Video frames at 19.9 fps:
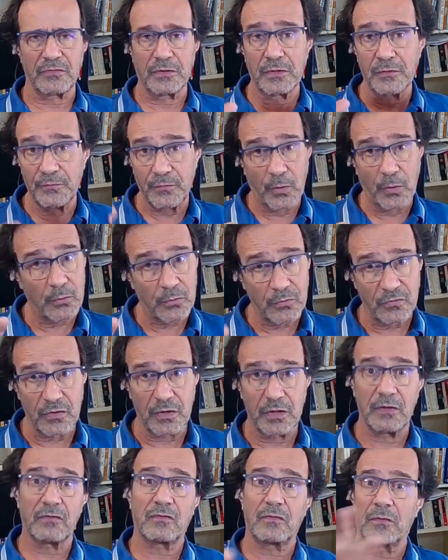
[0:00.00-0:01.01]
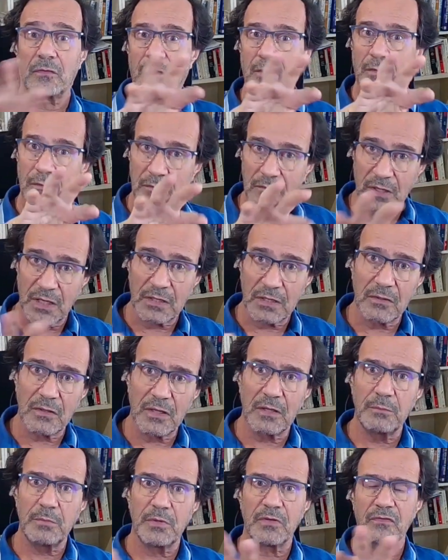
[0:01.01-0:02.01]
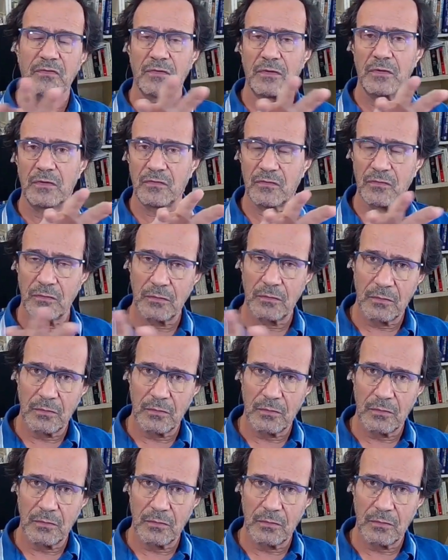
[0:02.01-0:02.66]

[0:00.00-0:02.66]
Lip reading: And the focus is day to day business,